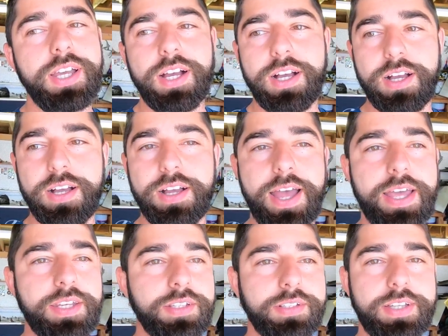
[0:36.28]
I
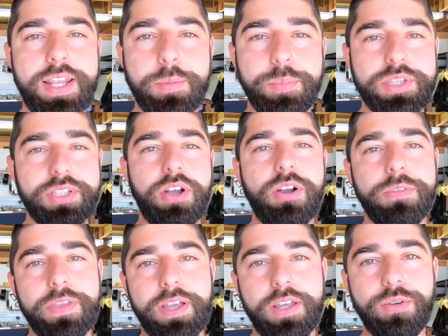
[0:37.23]
had to kind of put the
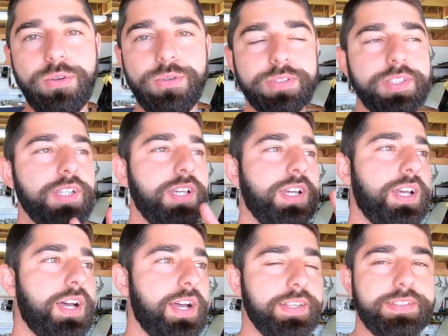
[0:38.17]
car thing on hold.
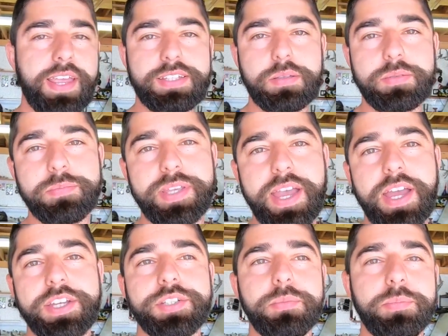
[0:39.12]
I stacked up some
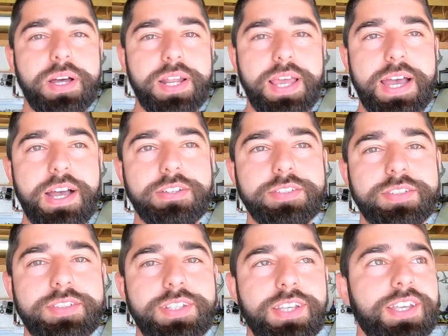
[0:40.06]
cash, bought a
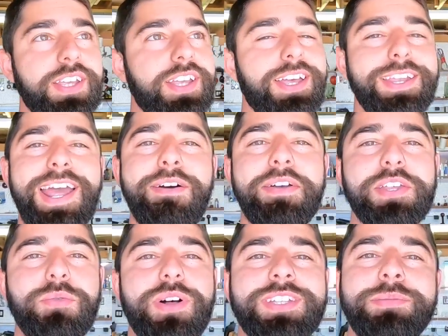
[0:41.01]
house, and now I
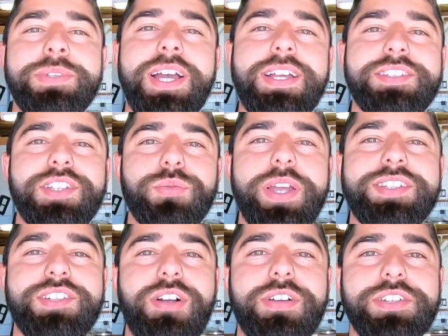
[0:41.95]
can welcome you guys to the
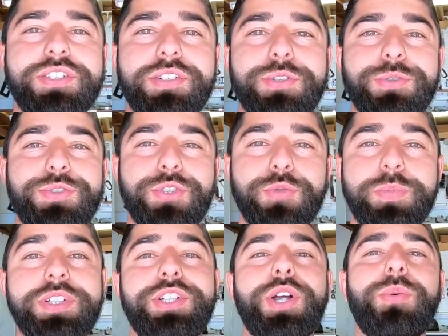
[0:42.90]
Race Car and Chill YouTube